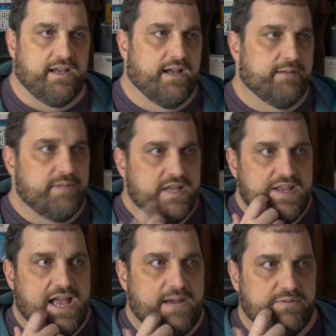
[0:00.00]
Uh, um,
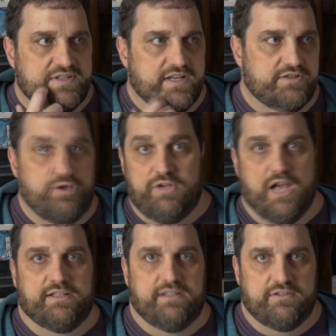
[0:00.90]
I was uh, too
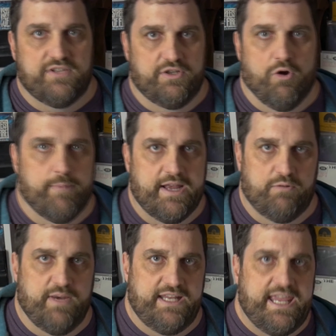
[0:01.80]
young to, to know about
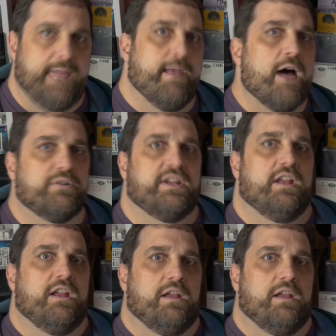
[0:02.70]
it when it came out,